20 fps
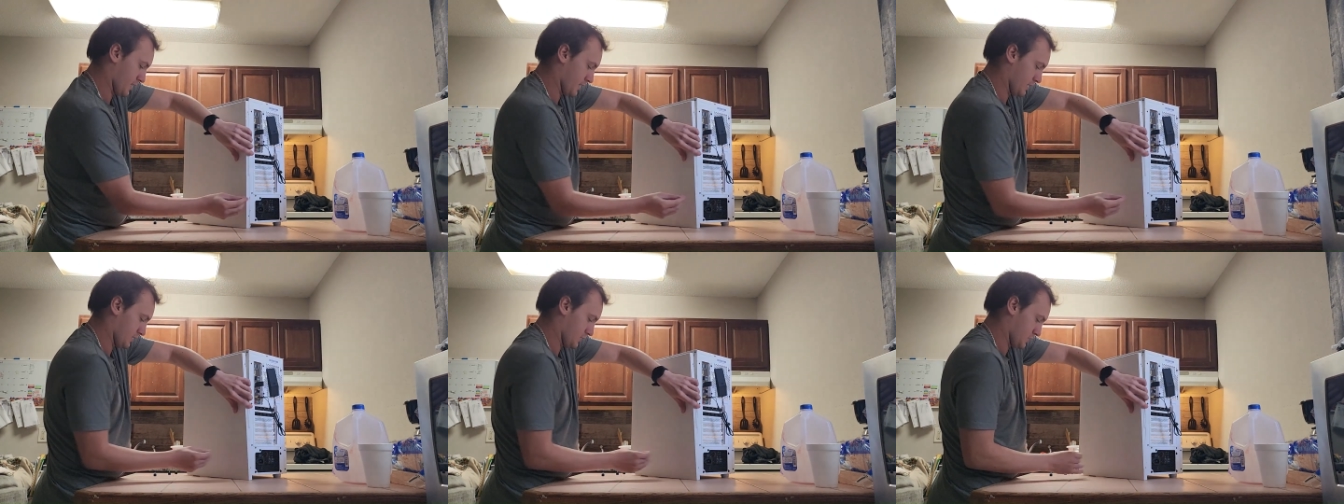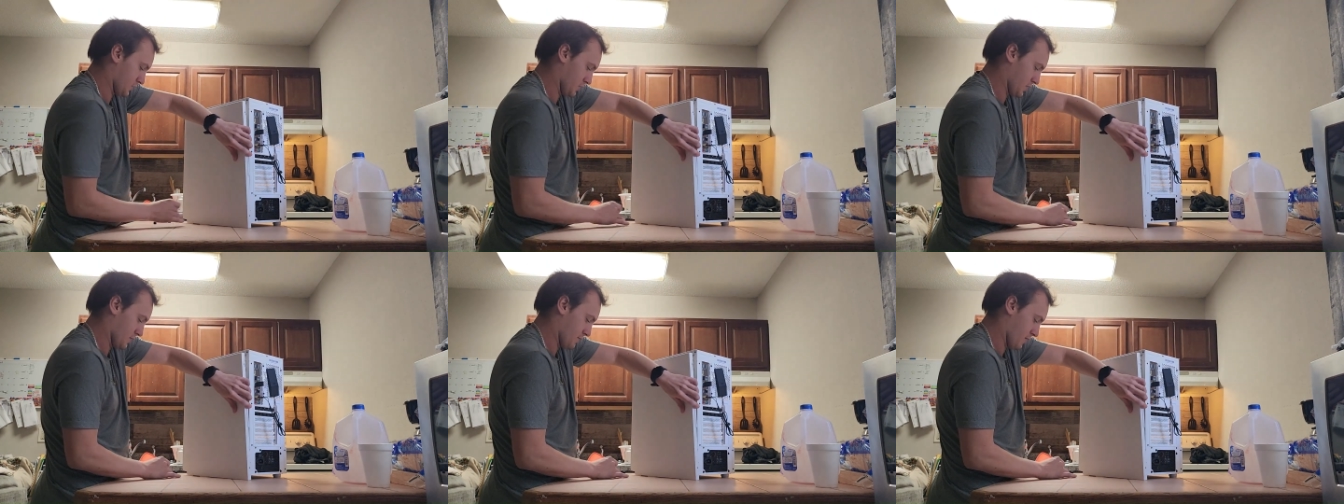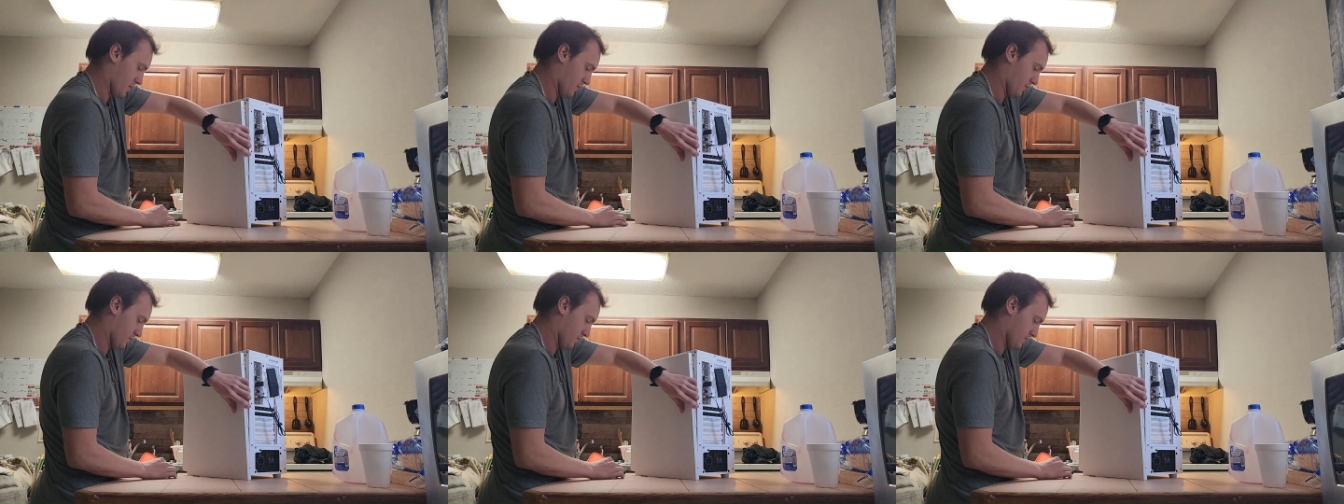and it should come
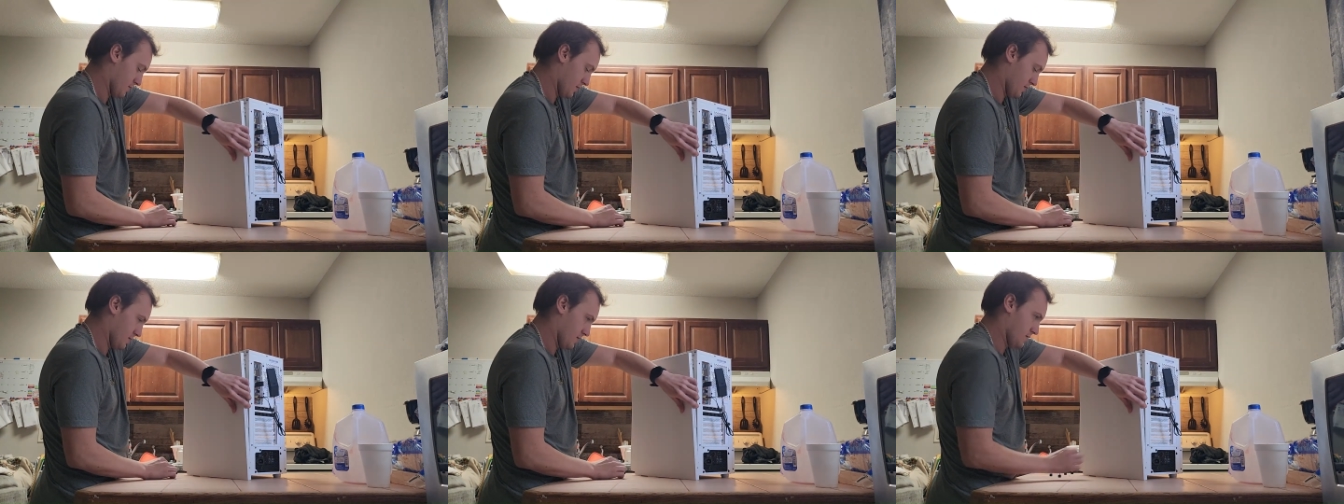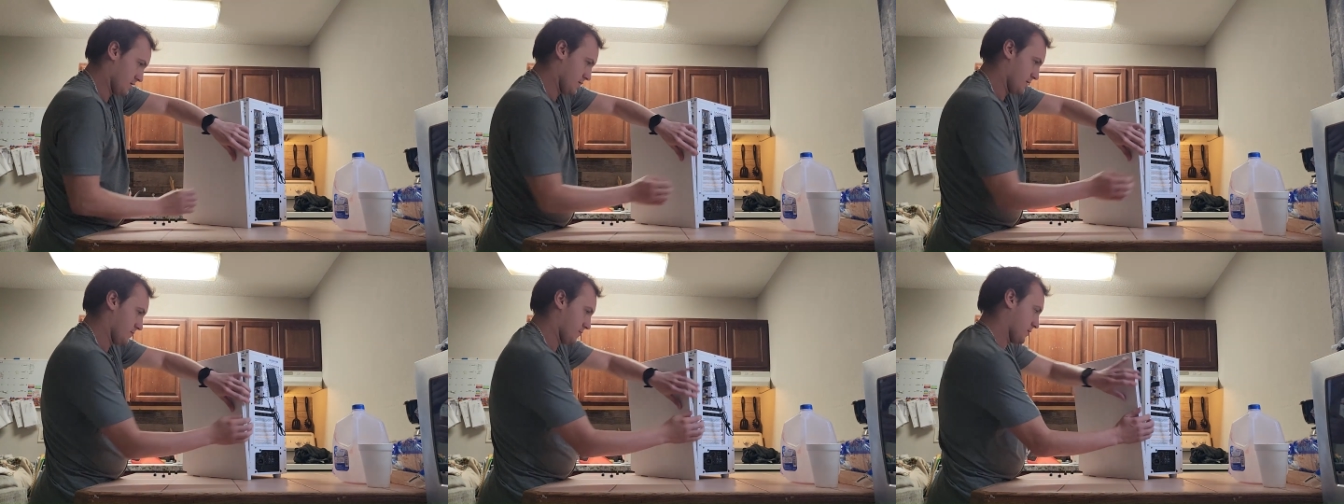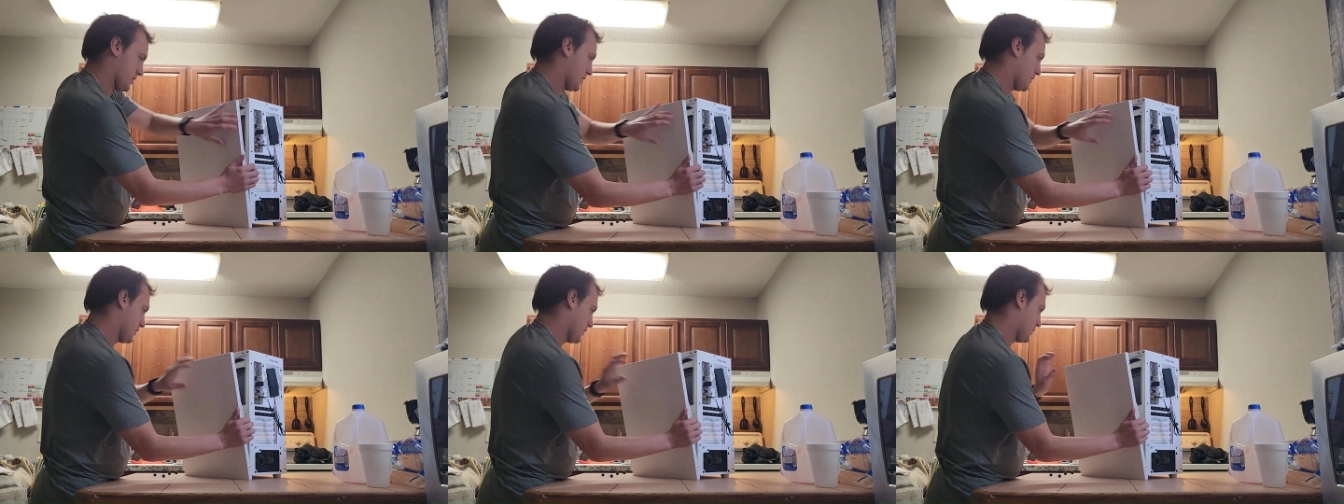off.
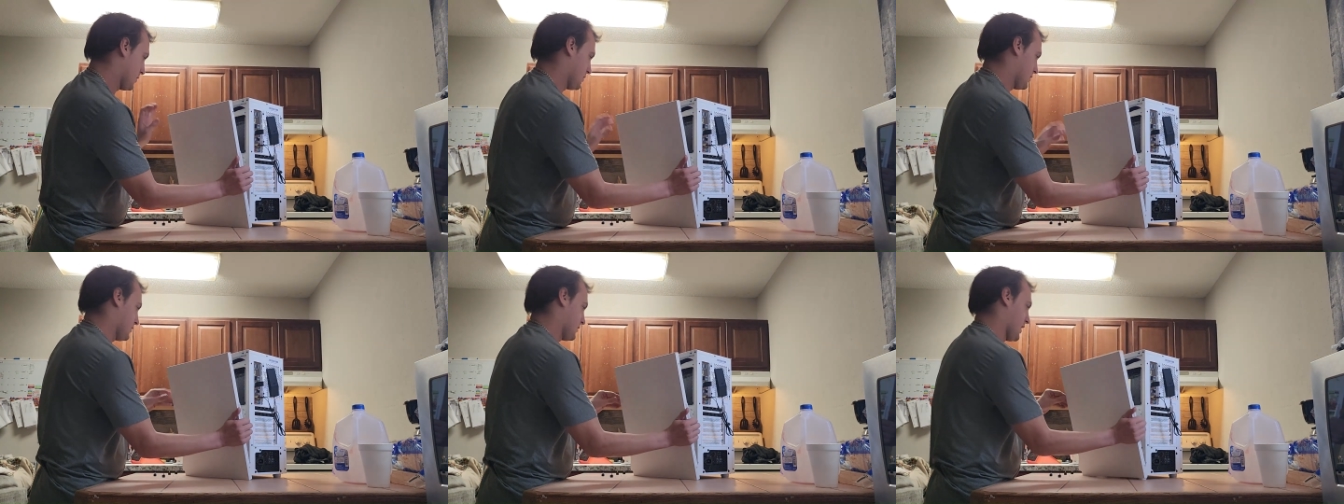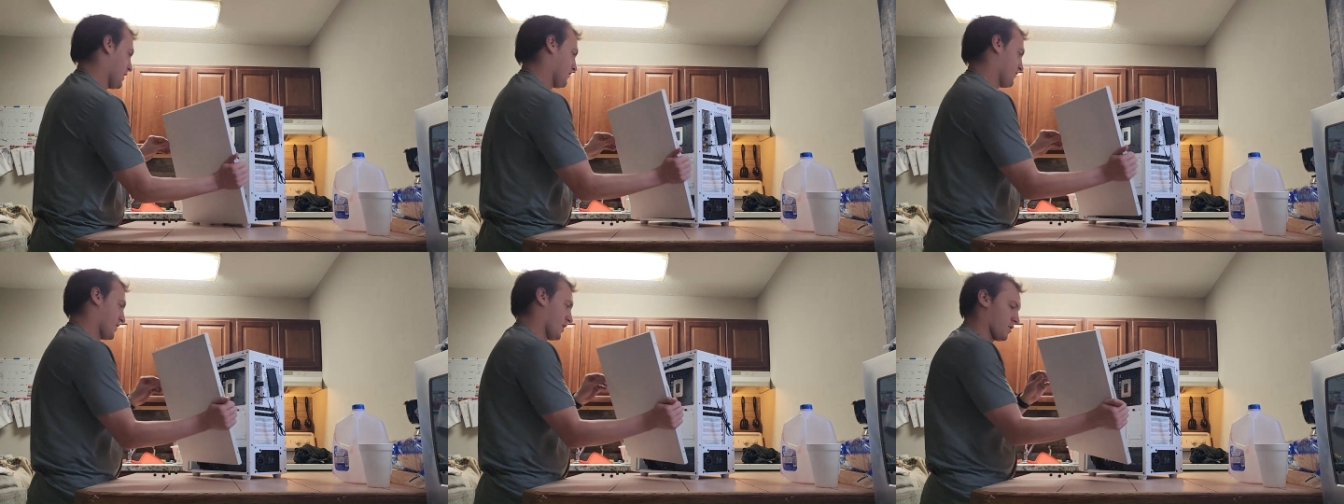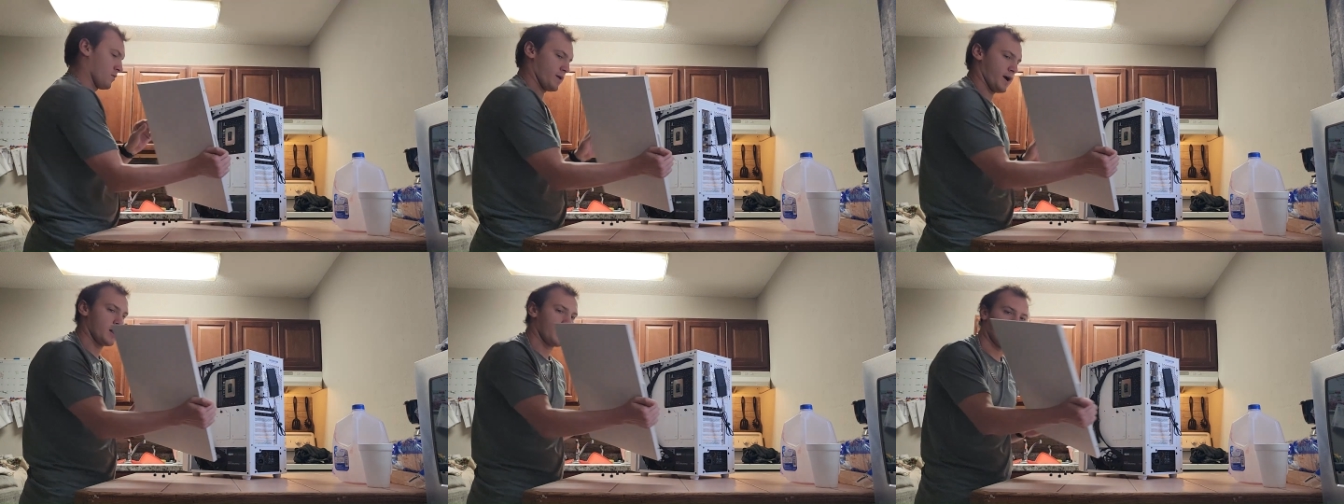That
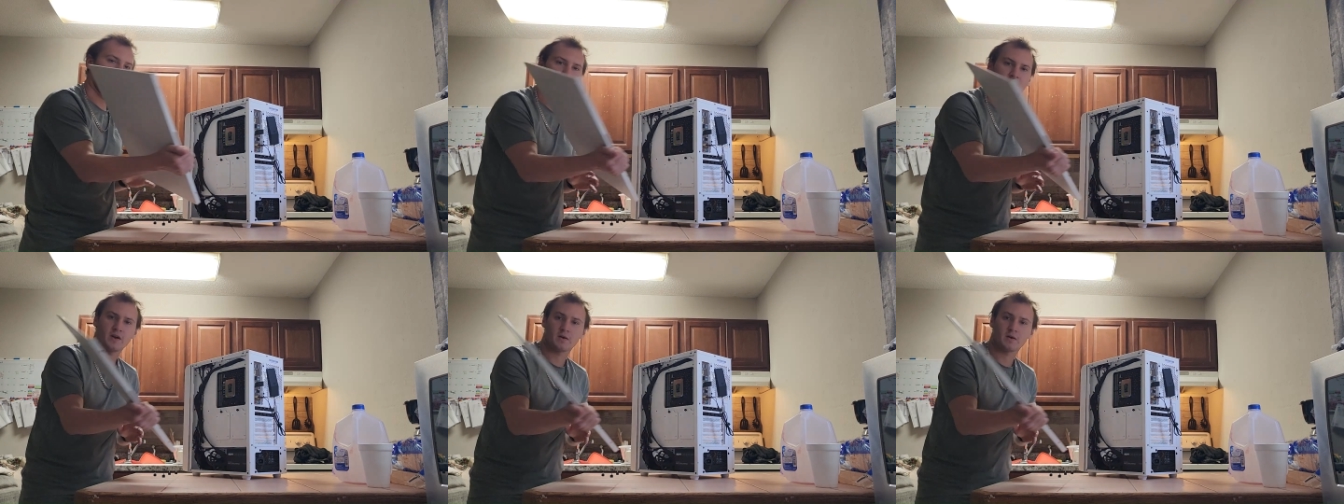fell right off.